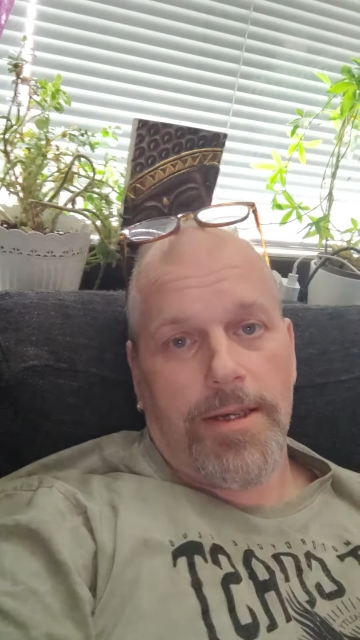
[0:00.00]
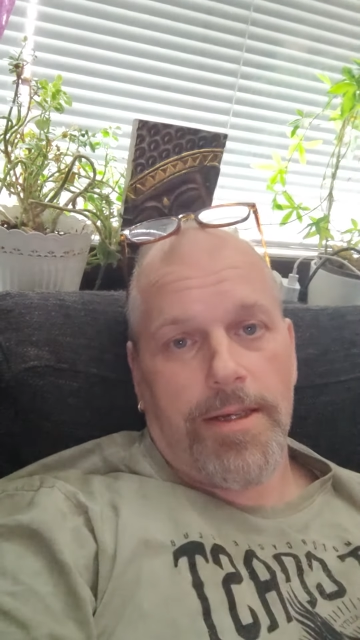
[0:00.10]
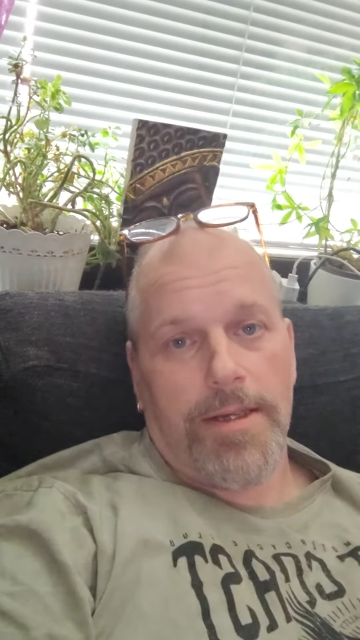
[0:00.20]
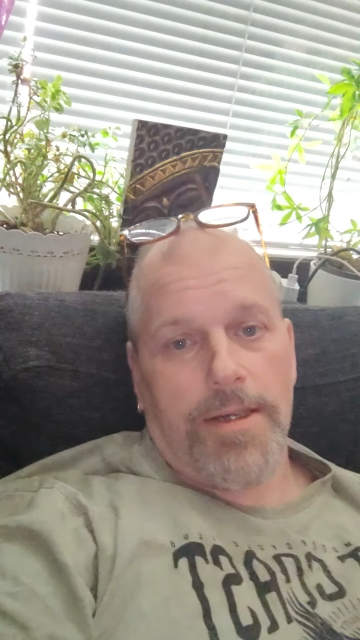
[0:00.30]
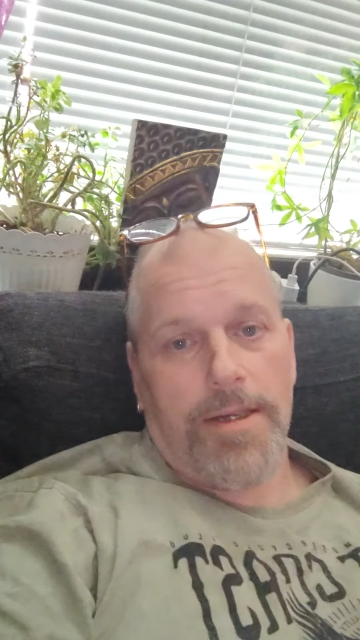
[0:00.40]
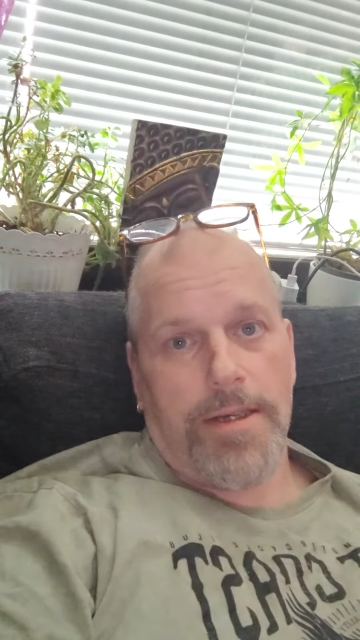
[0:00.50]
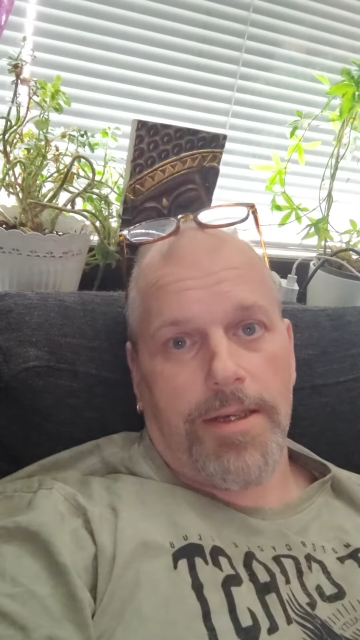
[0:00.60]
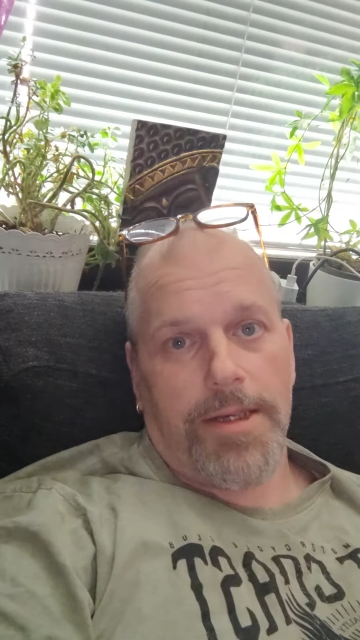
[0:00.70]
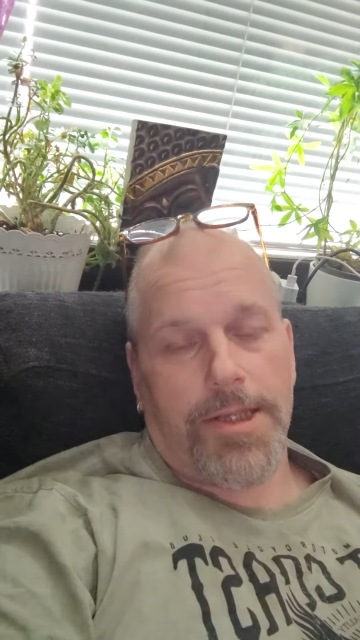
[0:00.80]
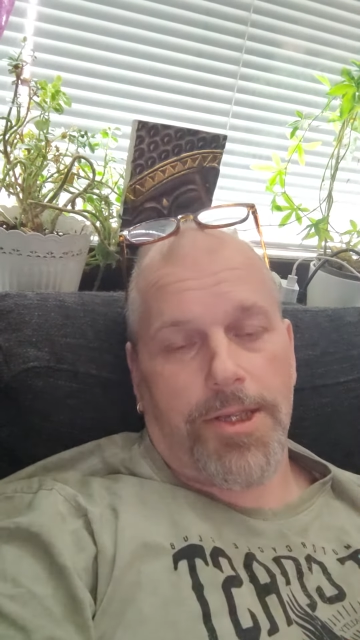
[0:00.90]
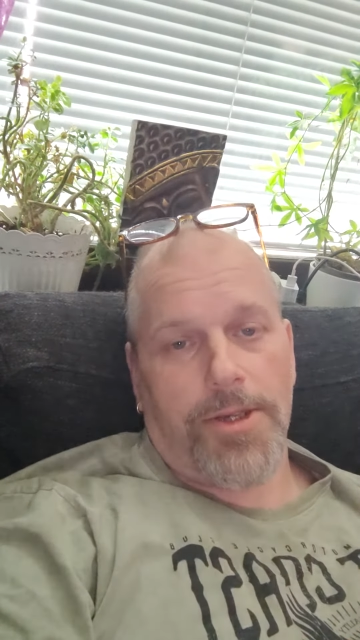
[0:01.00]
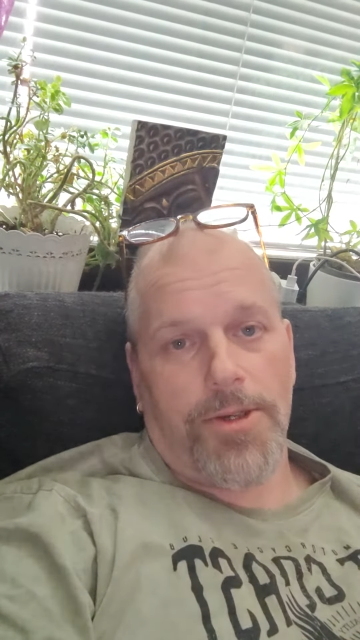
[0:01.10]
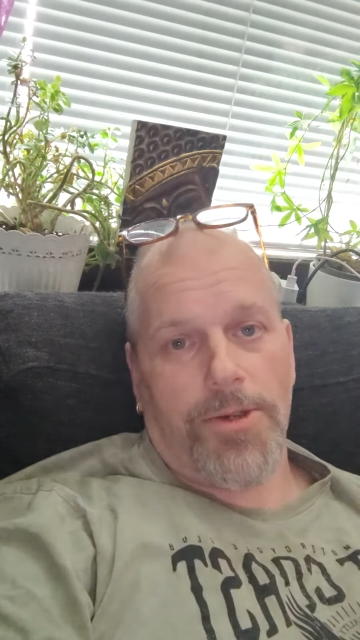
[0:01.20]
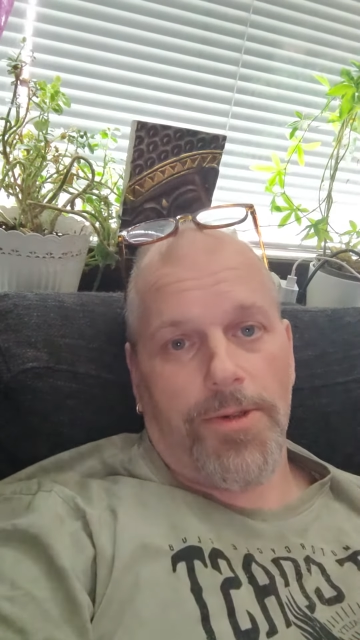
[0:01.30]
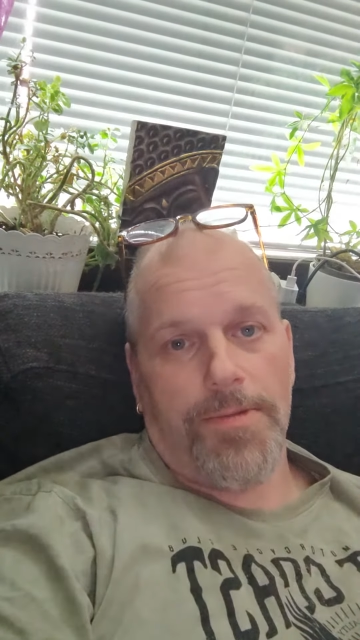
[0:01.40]

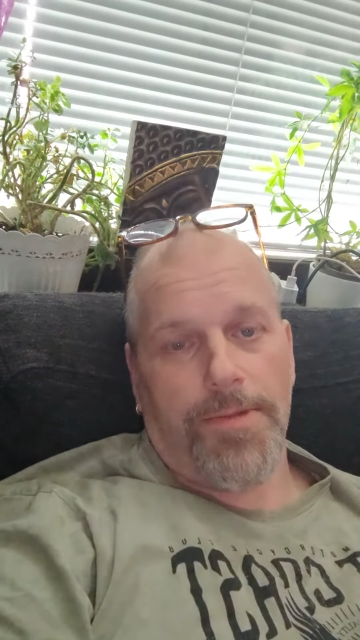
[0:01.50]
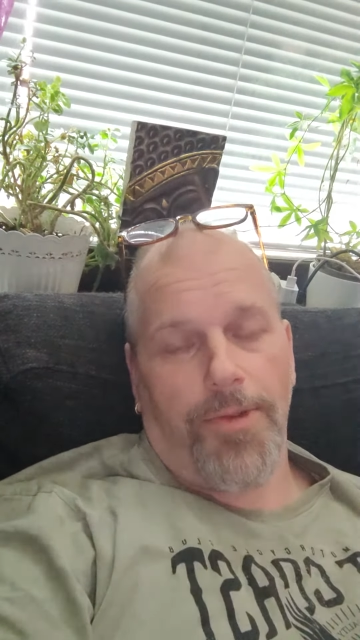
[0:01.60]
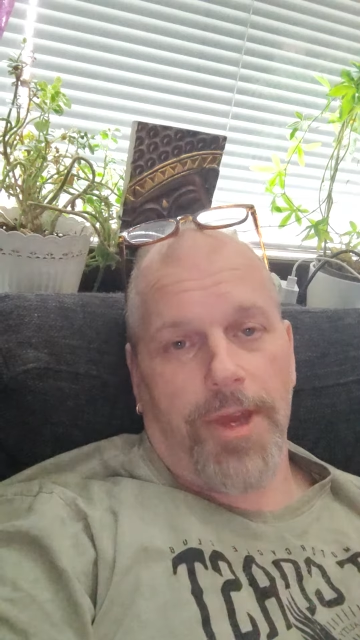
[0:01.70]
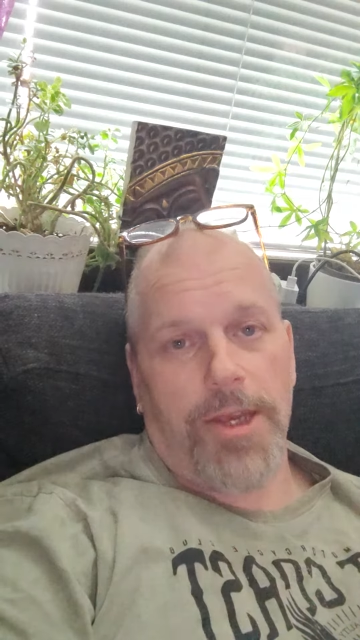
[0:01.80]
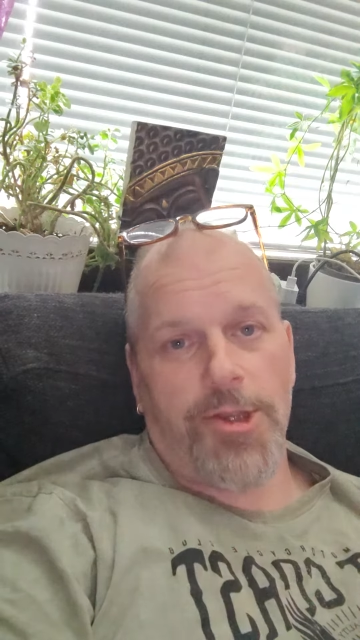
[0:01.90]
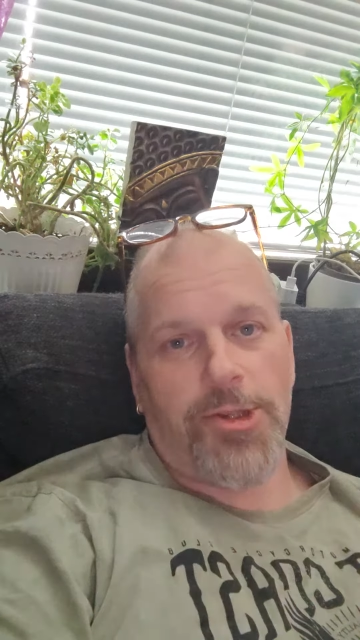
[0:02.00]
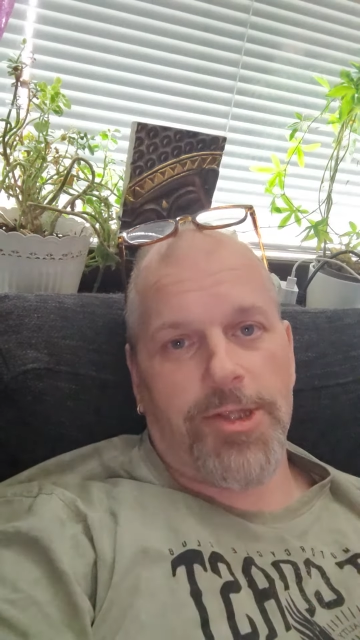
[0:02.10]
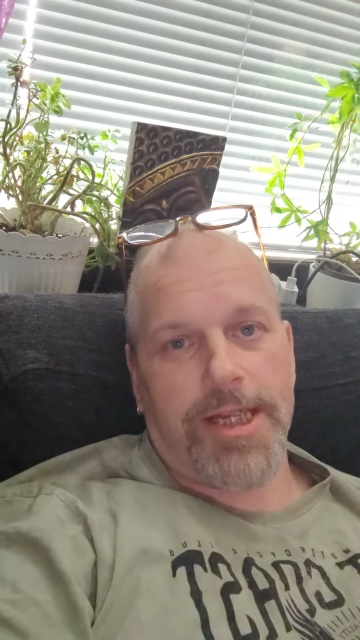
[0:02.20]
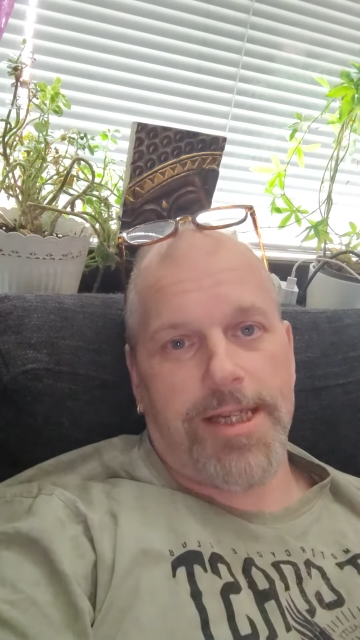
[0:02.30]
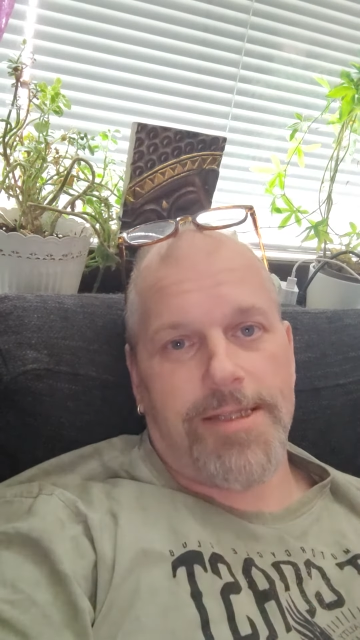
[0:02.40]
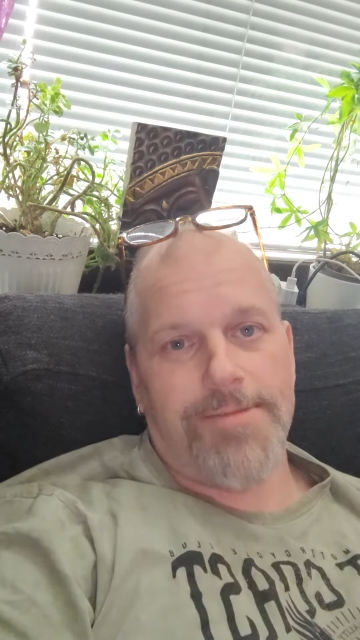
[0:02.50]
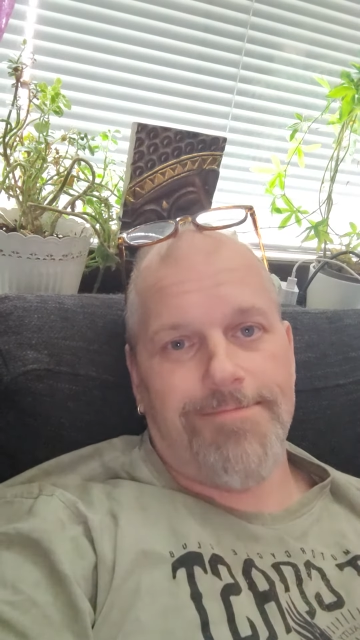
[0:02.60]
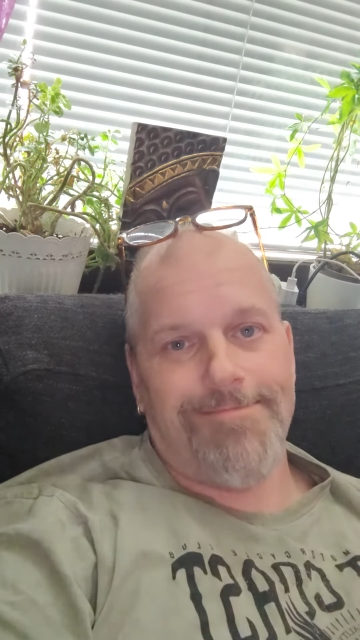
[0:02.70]
So thank you, Suzanne.